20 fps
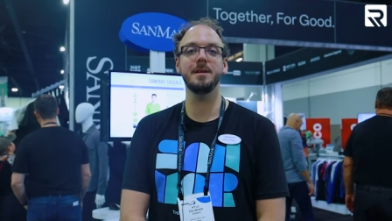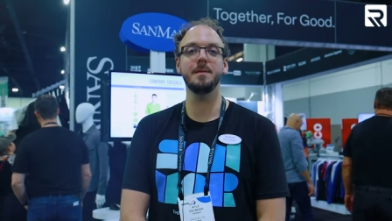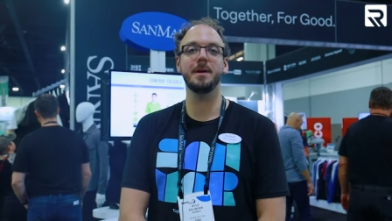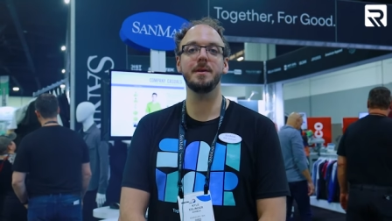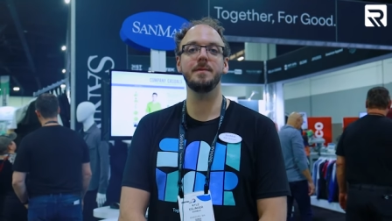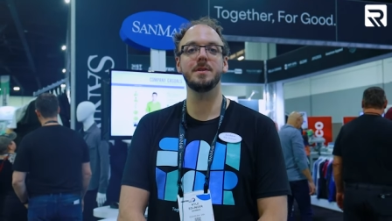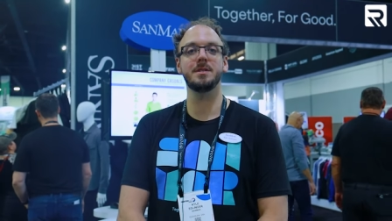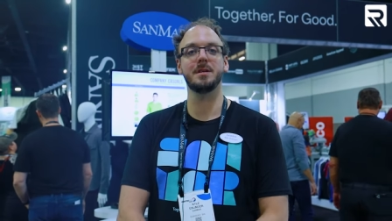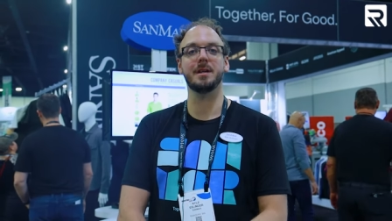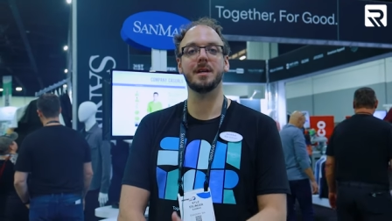I
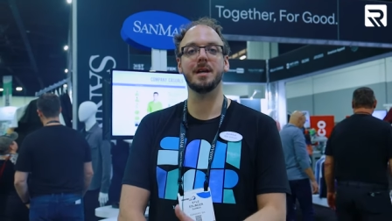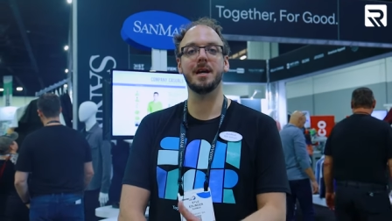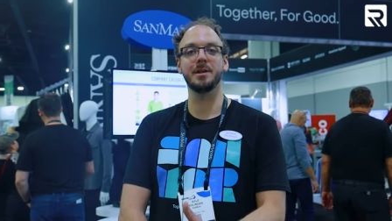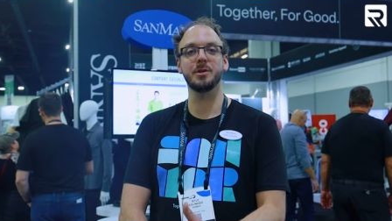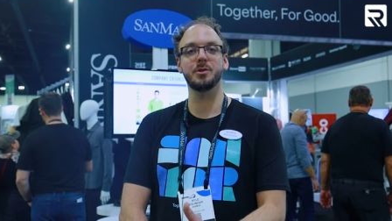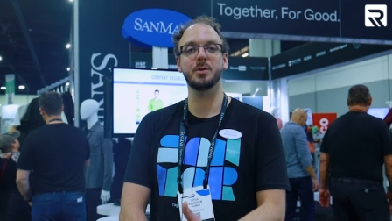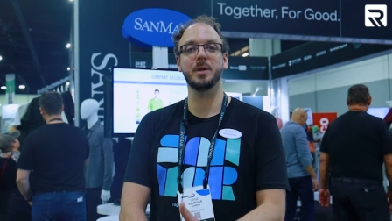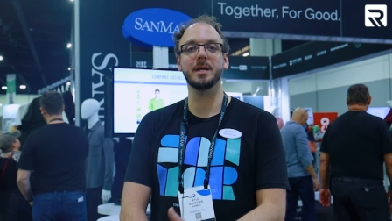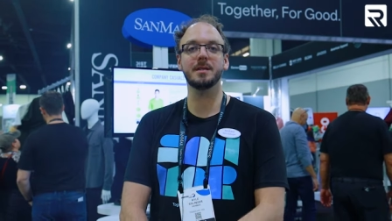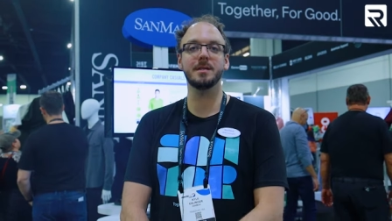visit
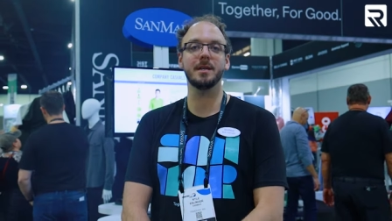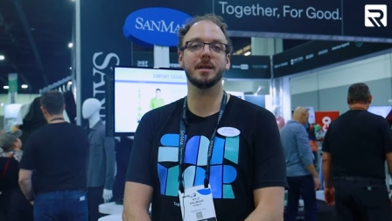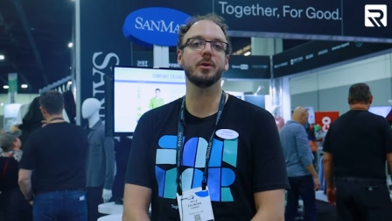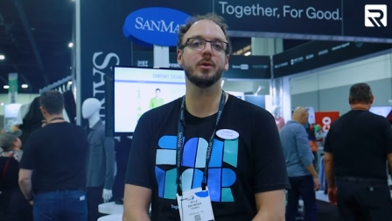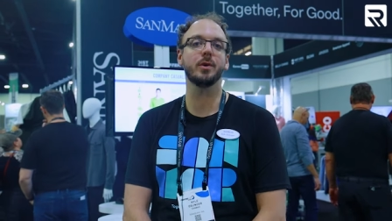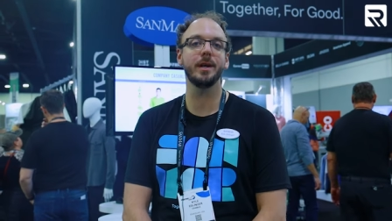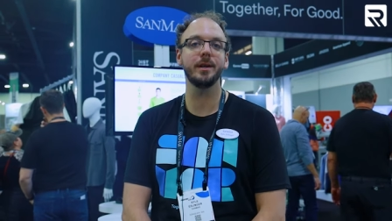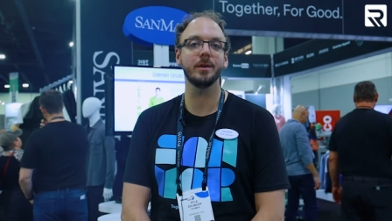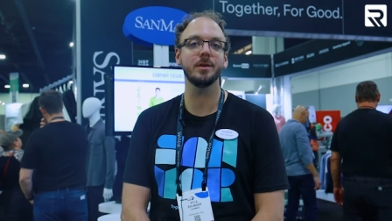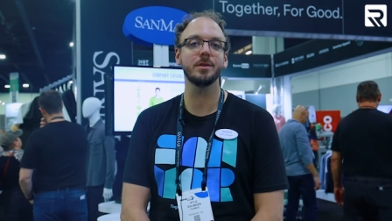contract
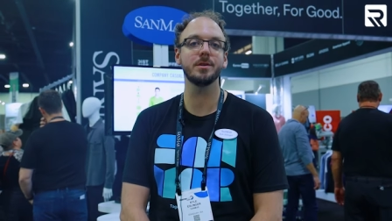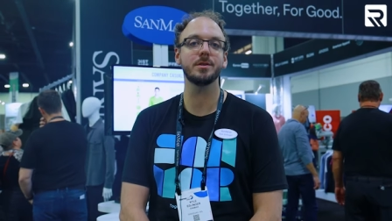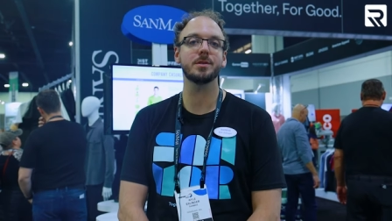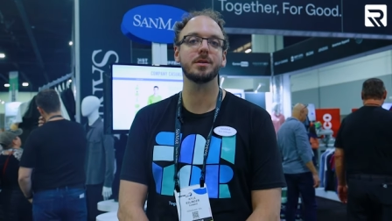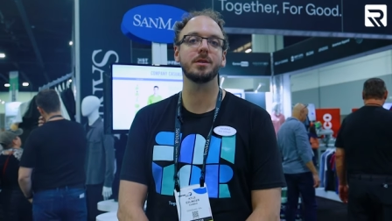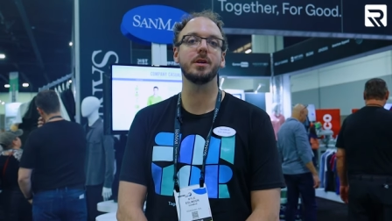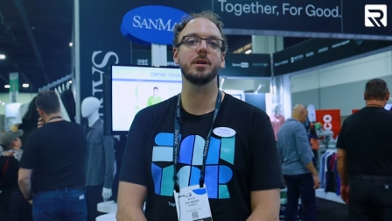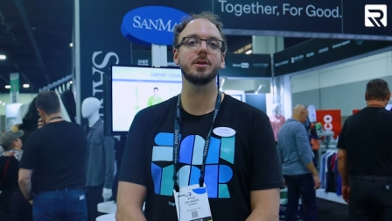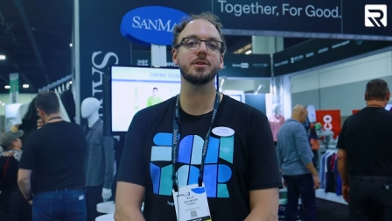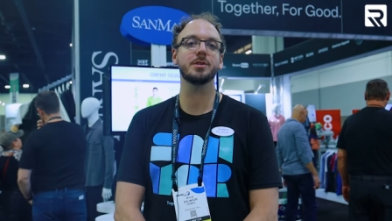decorators,
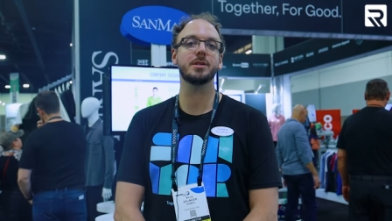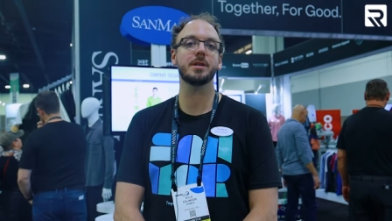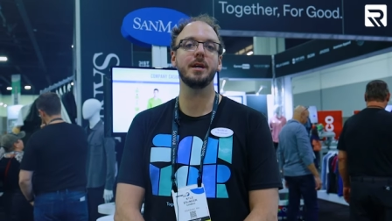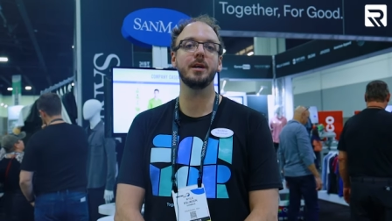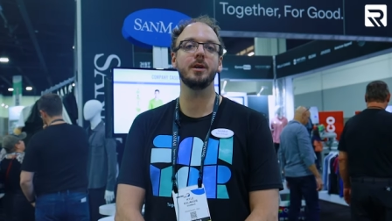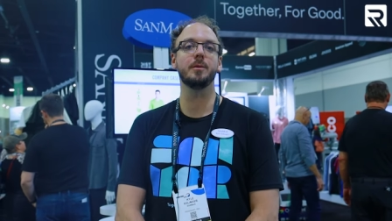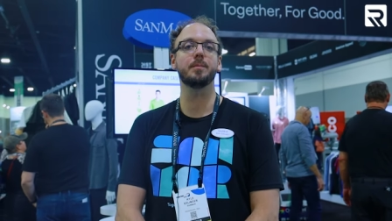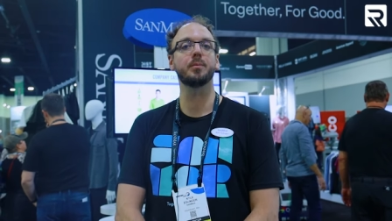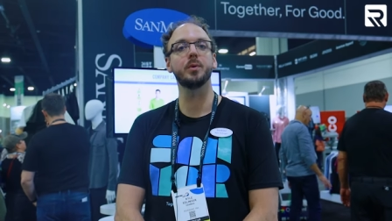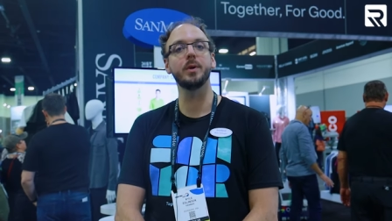large scale
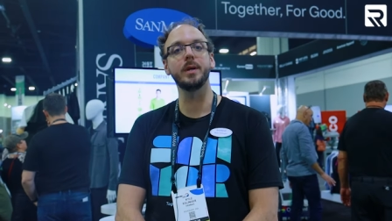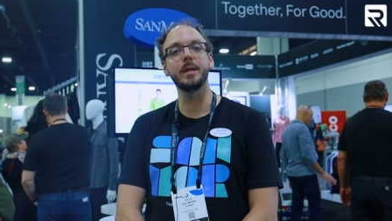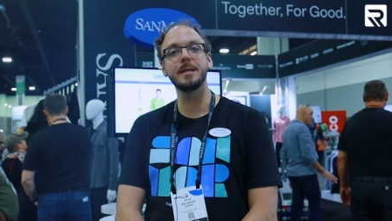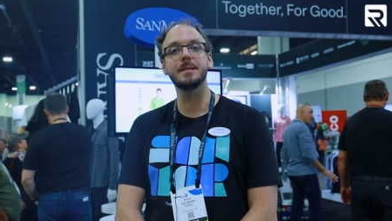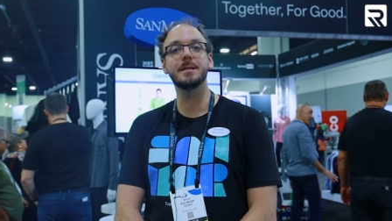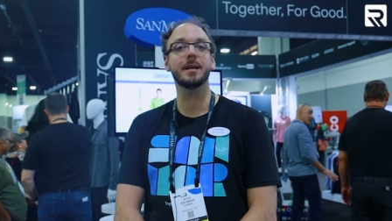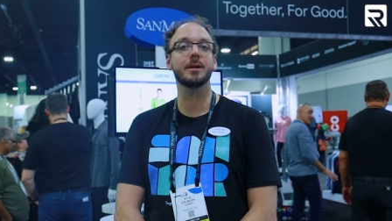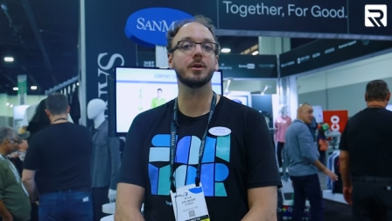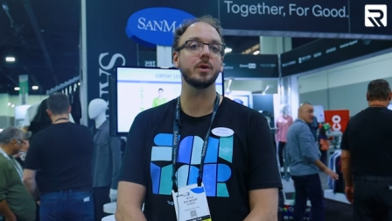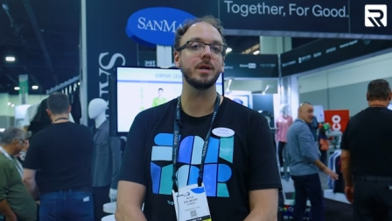print and
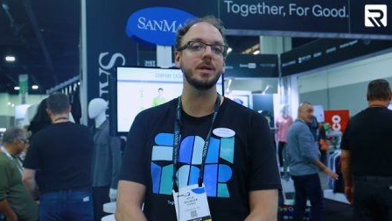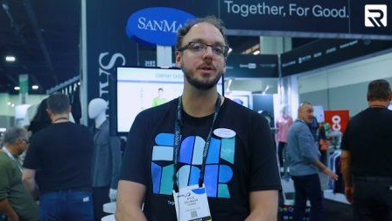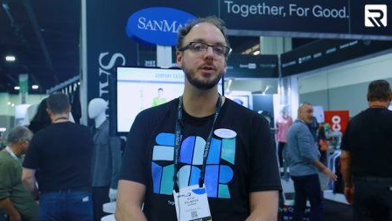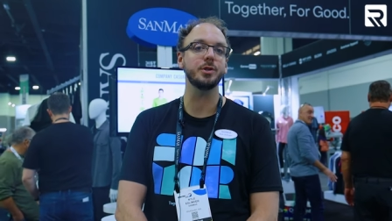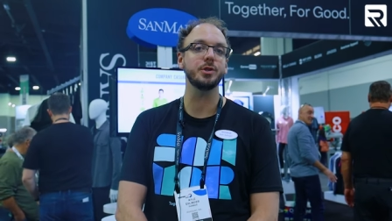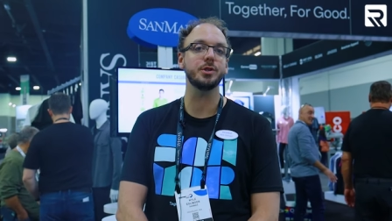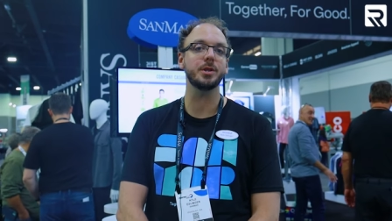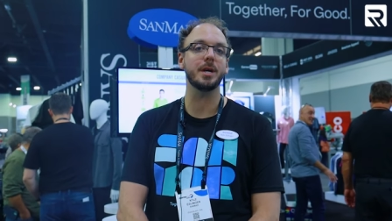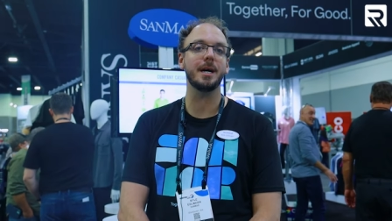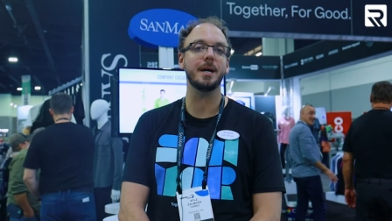decoration
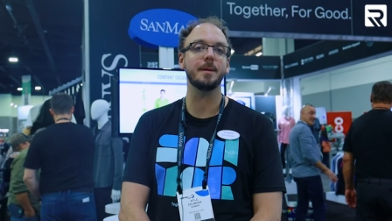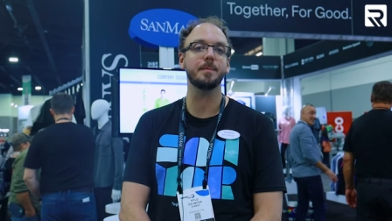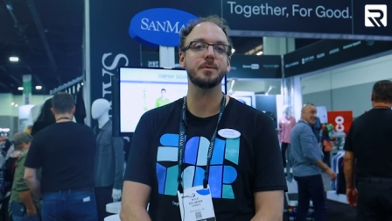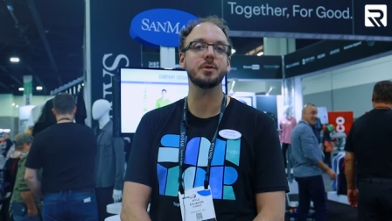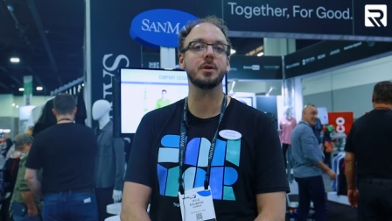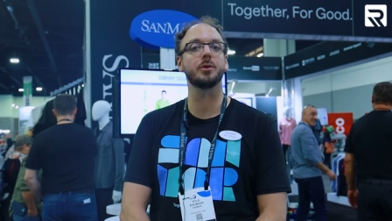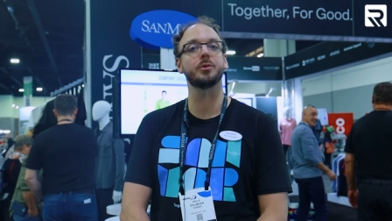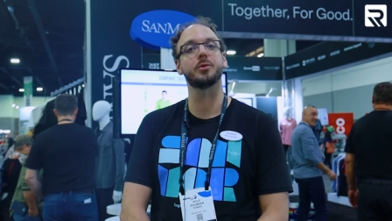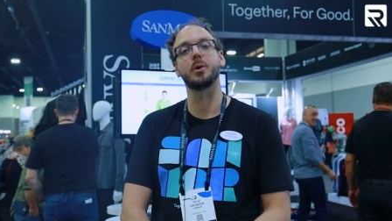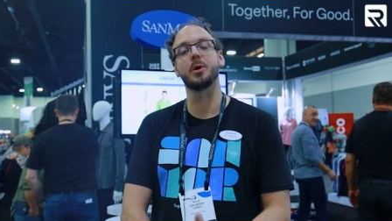shops,
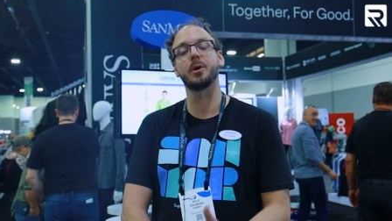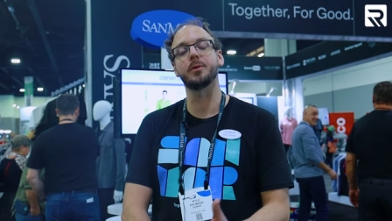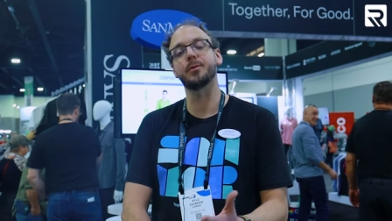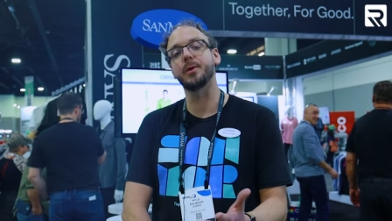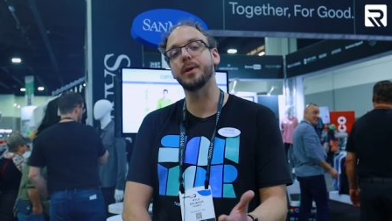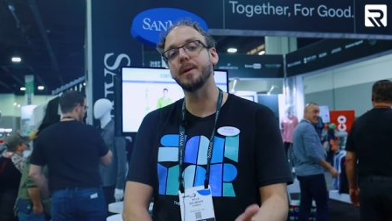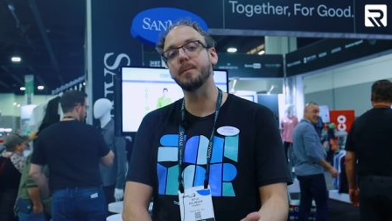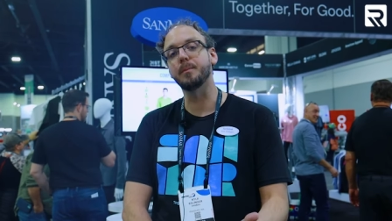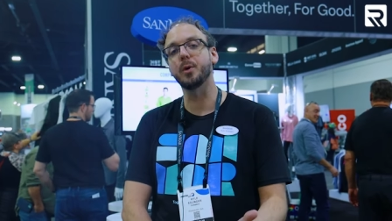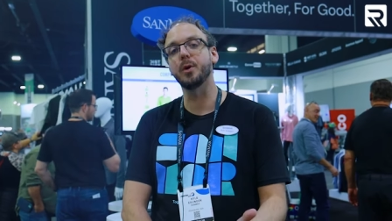also offering
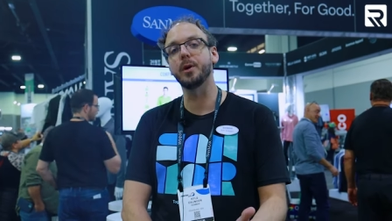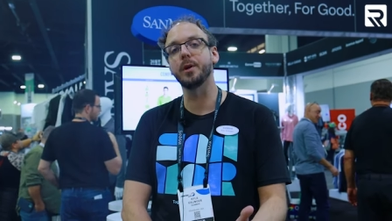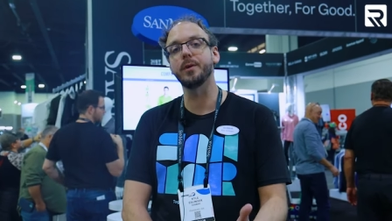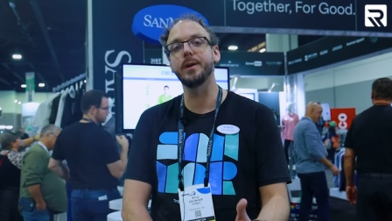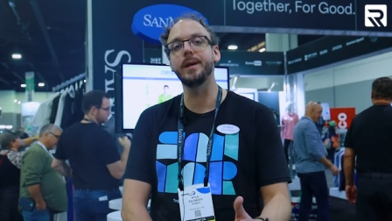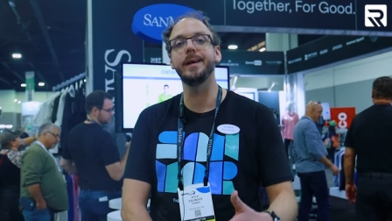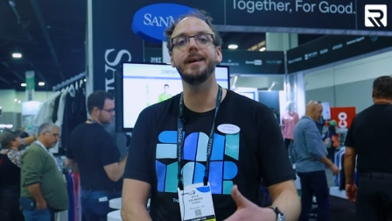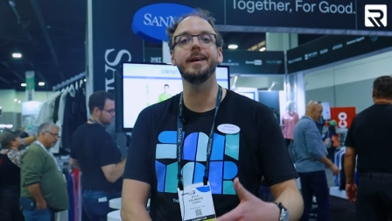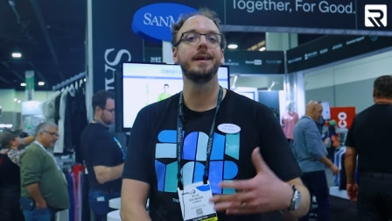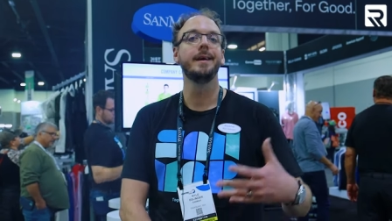
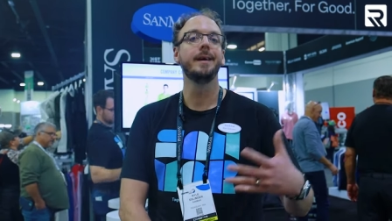embroidery,